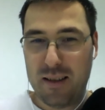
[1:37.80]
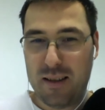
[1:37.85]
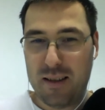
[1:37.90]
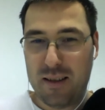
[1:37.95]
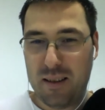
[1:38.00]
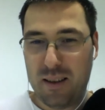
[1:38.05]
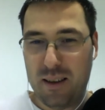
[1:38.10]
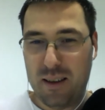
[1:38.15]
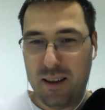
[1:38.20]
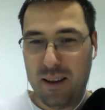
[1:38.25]

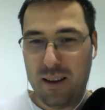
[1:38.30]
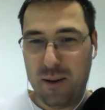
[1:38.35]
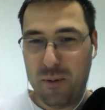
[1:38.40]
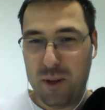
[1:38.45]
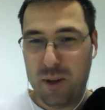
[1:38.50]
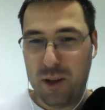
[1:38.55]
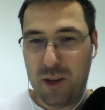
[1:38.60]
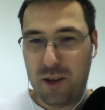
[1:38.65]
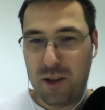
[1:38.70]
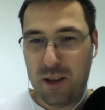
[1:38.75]

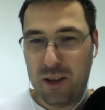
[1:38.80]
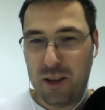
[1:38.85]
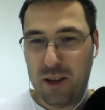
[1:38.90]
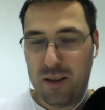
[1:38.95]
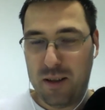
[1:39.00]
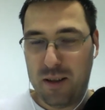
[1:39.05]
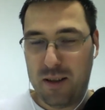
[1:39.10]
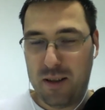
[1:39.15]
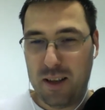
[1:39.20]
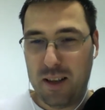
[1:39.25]
which is
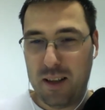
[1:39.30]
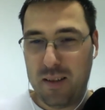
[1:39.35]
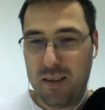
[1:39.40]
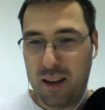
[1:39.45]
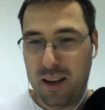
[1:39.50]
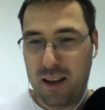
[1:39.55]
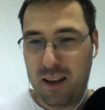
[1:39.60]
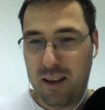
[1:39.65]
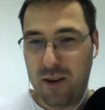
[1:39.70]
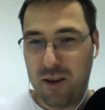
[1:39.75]

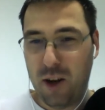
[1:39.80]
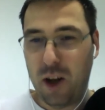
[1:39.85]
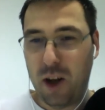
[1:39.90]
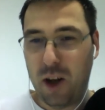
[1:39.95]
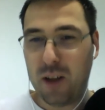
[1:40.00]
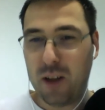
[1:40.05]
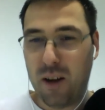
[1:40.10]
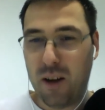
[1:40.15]
sitting not